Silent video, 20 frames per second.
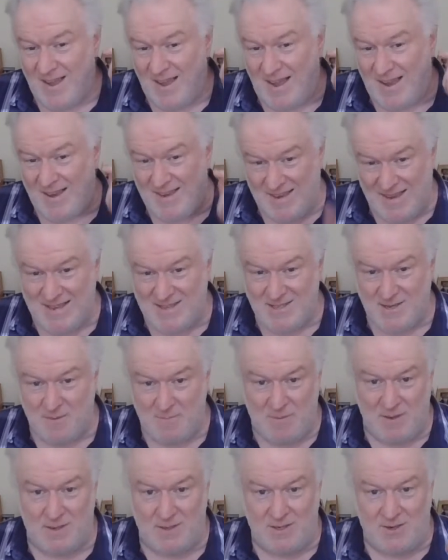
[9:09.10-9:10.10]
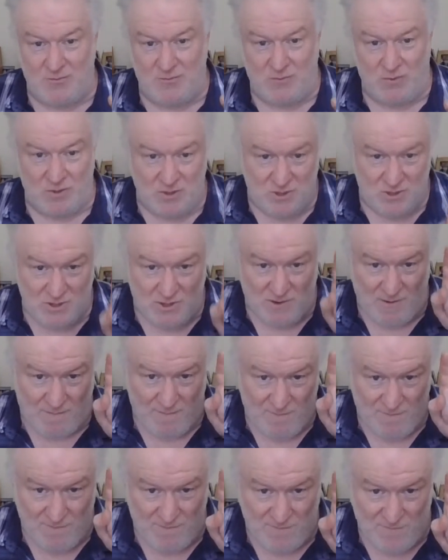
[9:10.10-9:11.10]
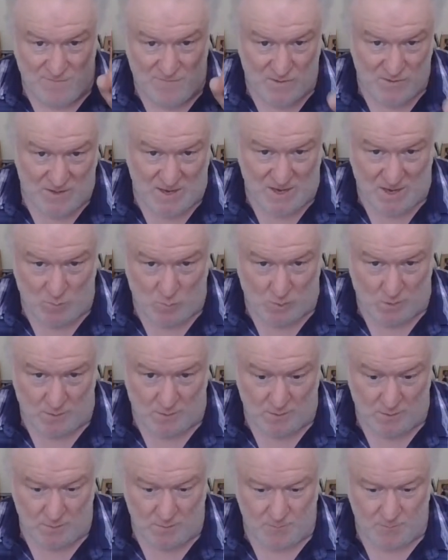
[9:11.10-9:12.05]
"I guess I made a difference for that one."